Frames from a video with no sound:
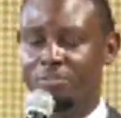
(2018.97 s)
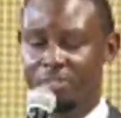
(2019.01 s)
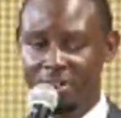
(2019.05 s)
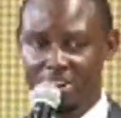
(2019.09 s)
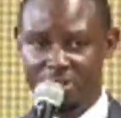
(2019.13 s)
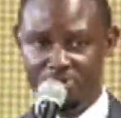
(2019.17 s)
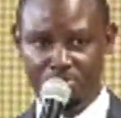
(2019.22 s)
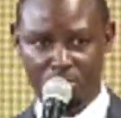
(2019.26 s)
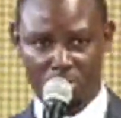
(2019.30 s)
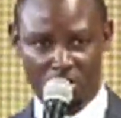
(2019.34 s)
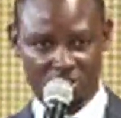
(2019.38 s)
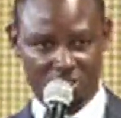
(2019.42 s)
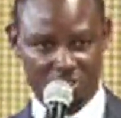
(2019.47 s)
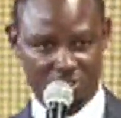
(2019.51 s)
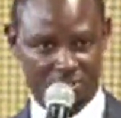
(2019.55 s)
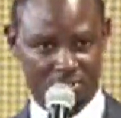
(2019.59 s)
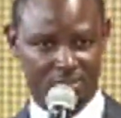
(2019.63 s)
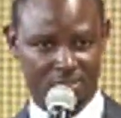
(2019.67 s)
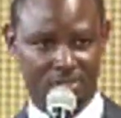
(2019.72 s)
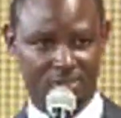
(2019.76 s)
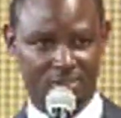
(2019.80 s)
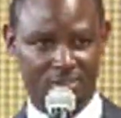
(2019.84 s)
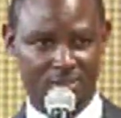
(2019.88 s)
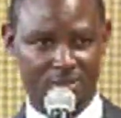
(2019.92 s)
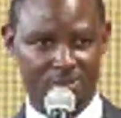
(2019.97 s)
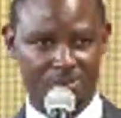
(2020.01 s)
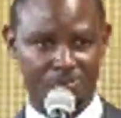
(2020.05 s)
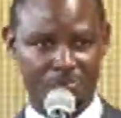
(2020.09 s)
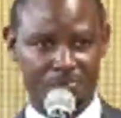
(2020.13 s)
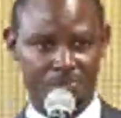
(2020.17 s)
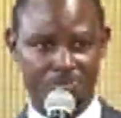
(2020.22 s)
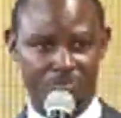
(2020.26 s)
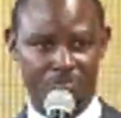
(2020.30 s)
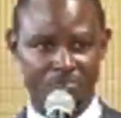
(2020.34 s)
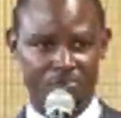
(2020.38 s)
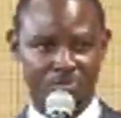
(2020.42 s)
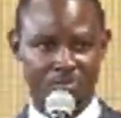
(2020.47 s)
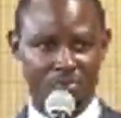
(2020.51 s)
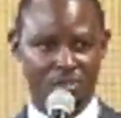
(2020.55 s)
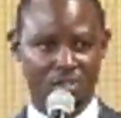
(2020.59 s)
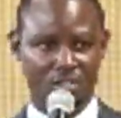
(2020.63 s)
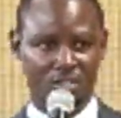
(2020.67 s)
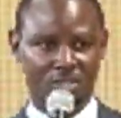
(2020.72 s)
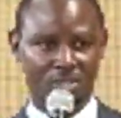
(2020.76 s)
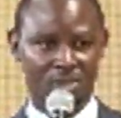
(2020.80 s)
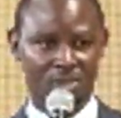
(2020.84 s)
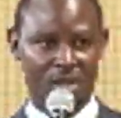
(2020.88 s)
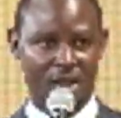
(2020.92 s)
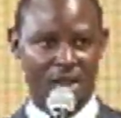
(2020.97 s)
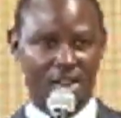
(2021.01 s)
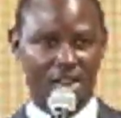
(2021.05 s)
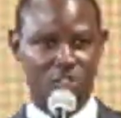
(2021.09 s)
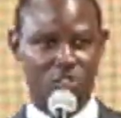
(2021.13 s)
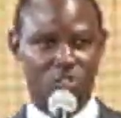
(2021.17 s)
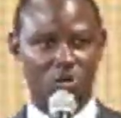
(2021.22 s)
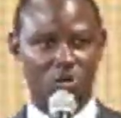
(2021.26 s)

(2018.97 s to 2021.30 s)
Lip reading: but they're very important. And